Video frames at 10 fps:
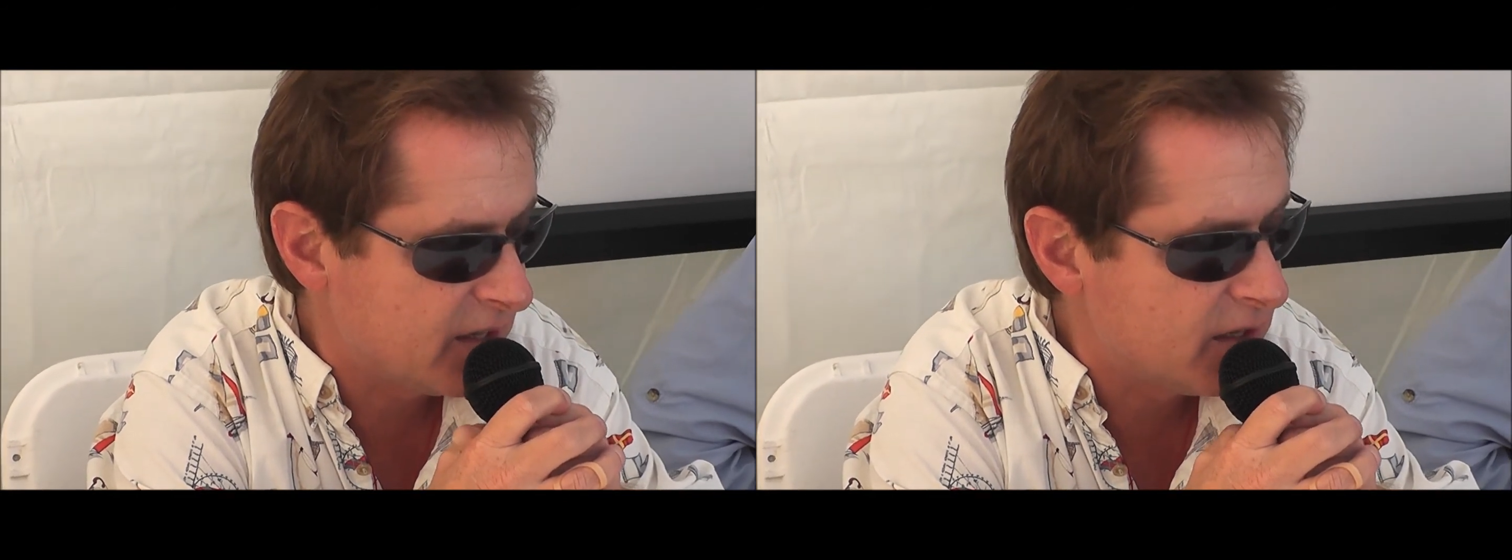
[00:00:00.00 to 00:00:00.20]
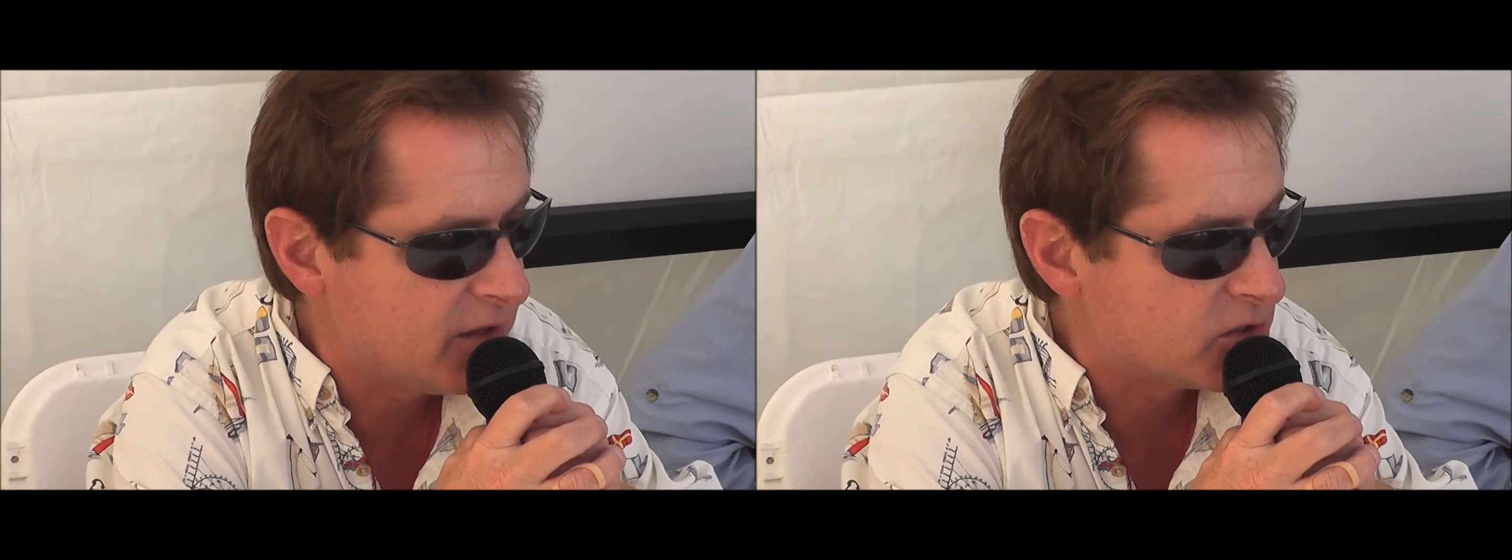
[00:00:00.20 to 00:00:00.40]

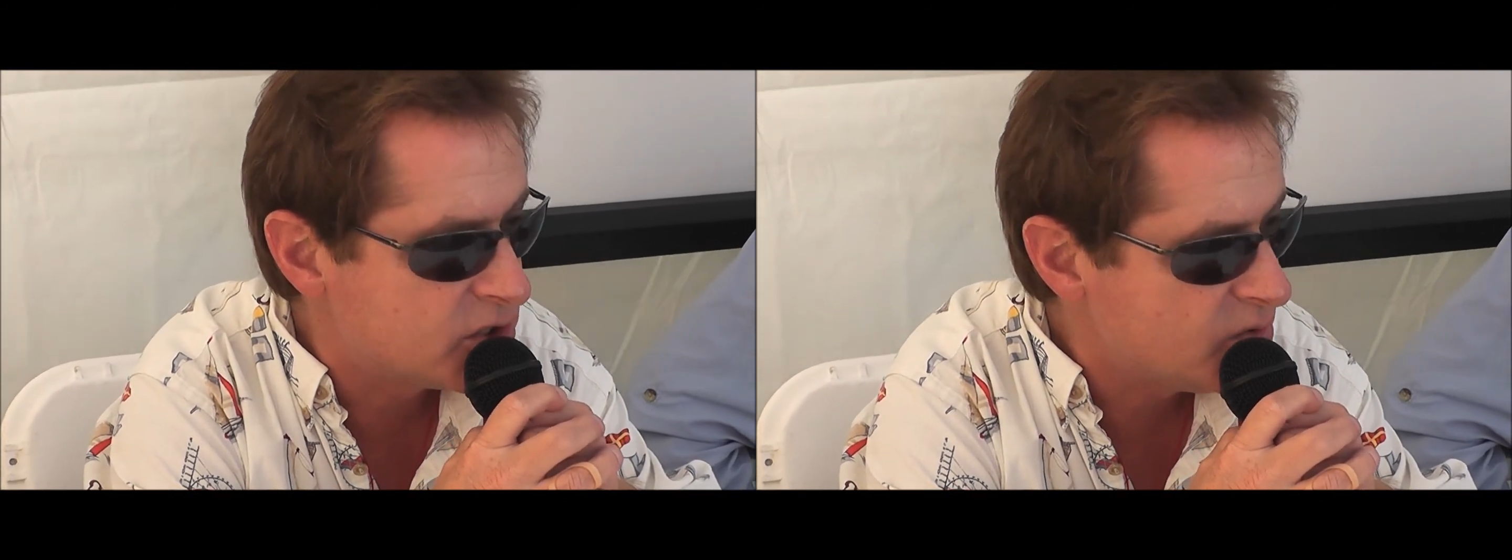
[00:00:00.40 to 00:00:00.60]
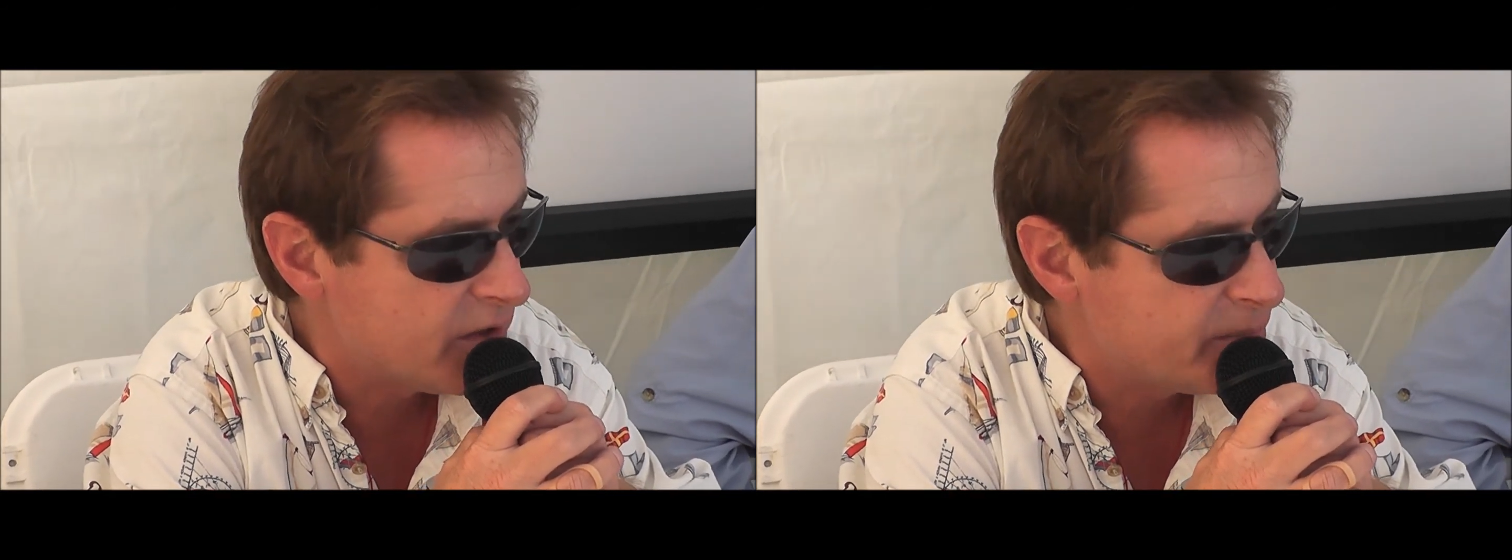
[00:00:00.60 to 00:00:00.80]
And then there are
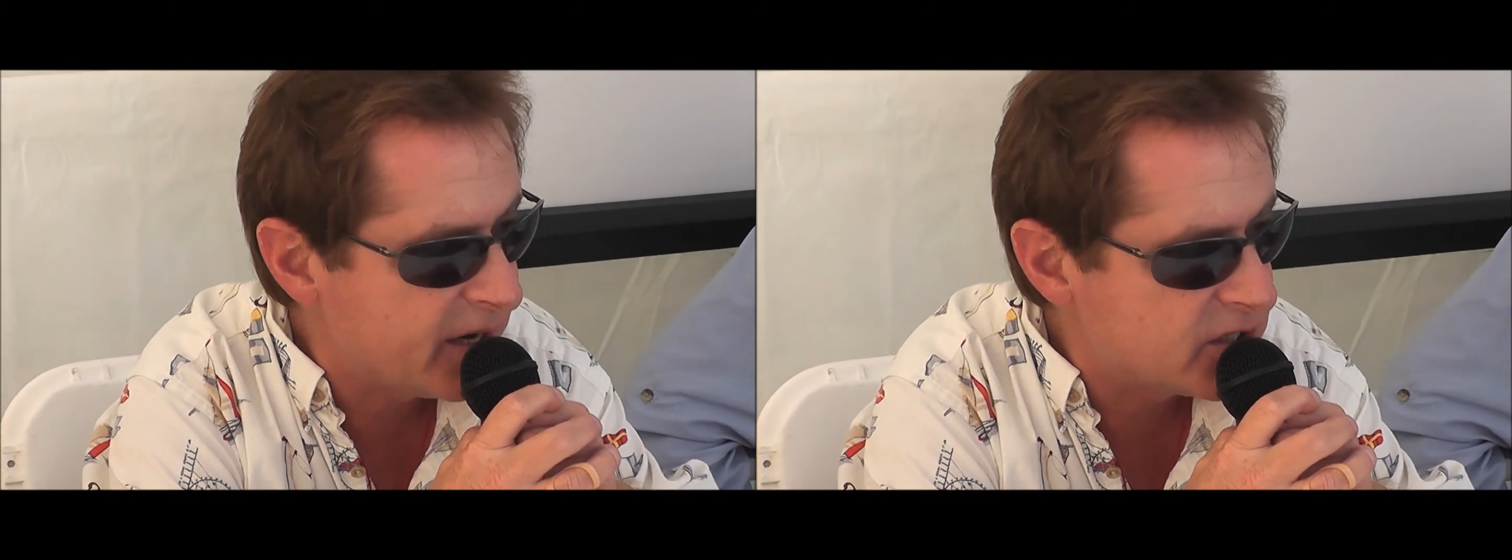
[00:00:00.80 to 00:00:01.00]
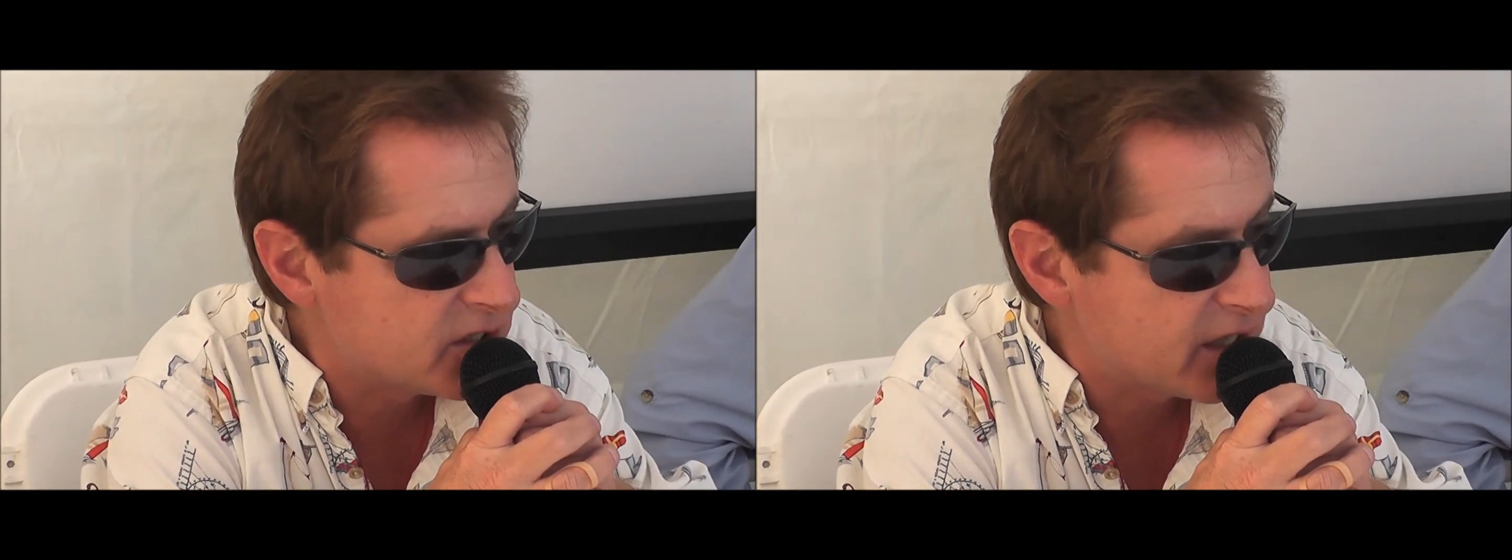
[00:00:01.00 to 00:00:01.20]
2 other
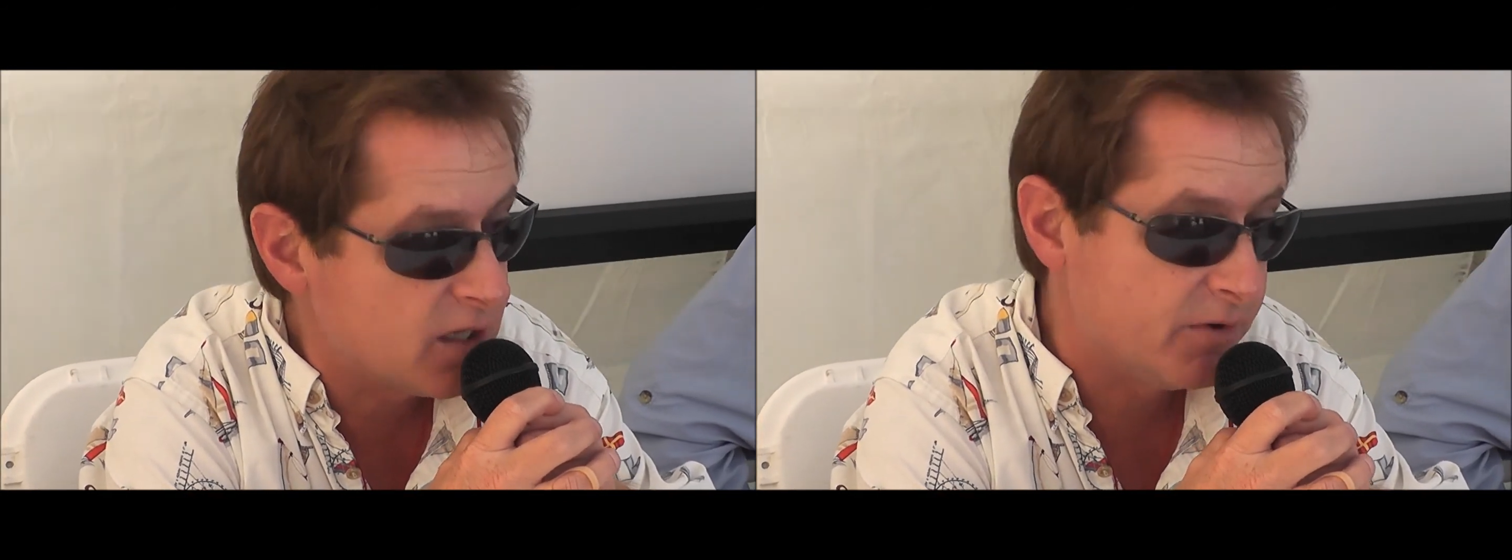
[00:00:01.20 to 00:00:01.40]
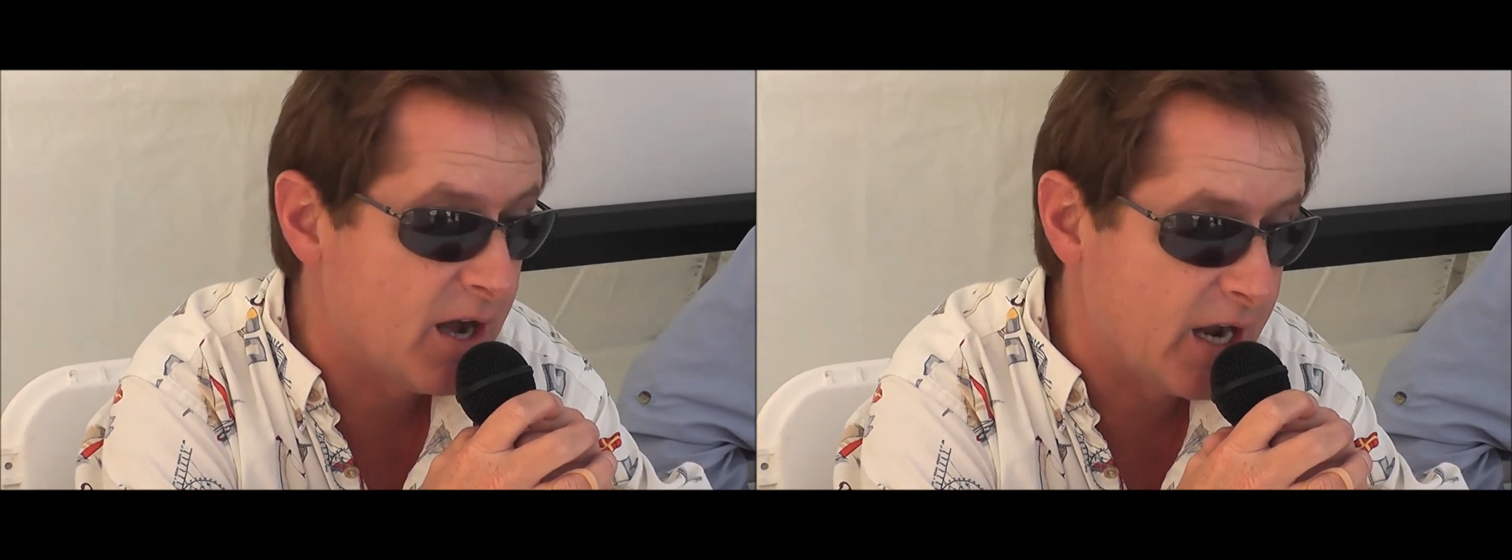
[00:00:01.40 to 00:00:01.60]
patients that
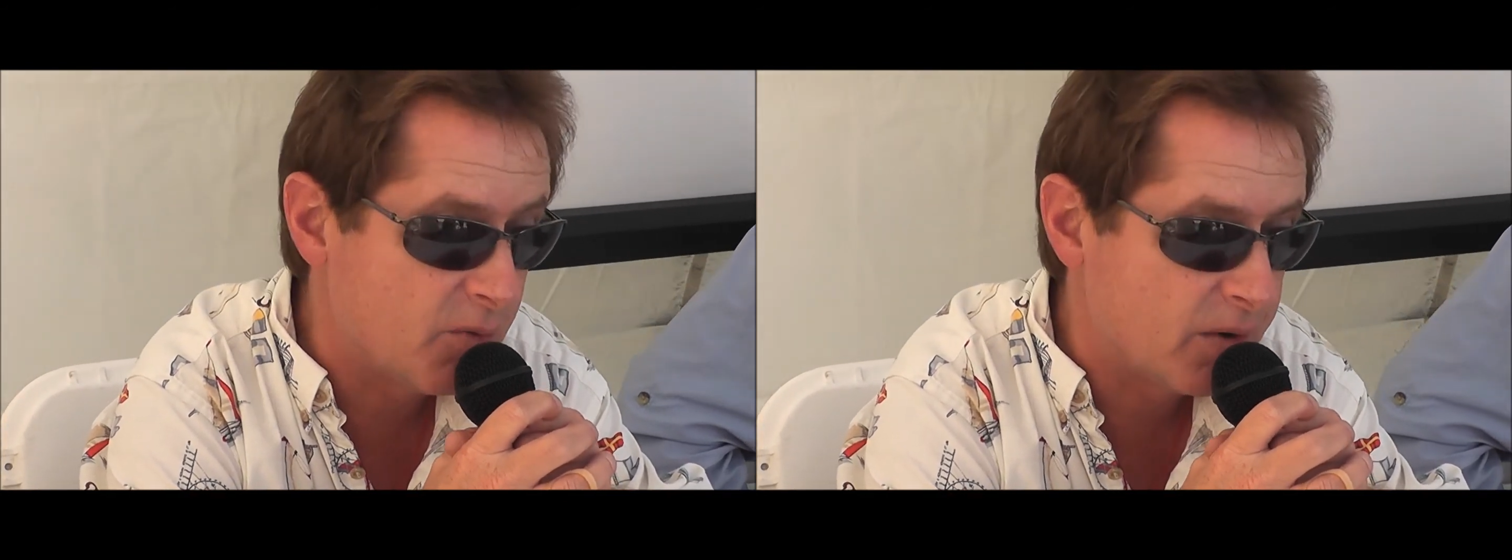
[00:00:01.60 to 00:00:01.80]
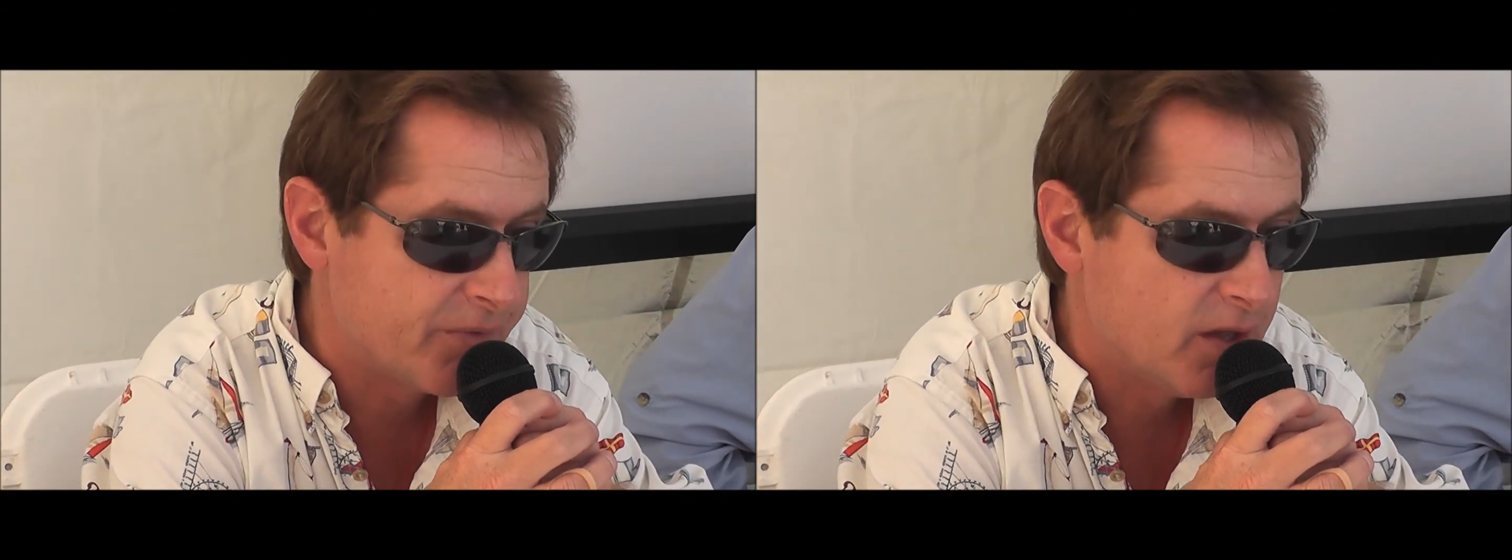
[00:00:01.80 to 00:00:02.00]
live in
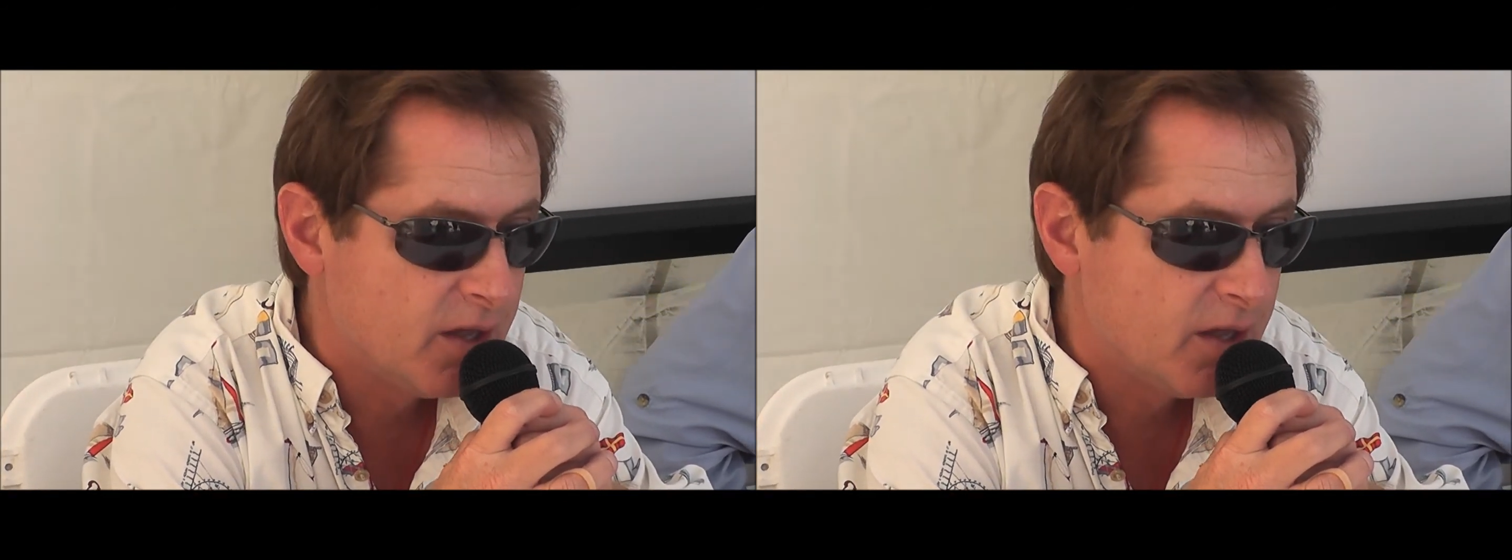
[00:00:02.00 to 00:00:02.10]
Iowa.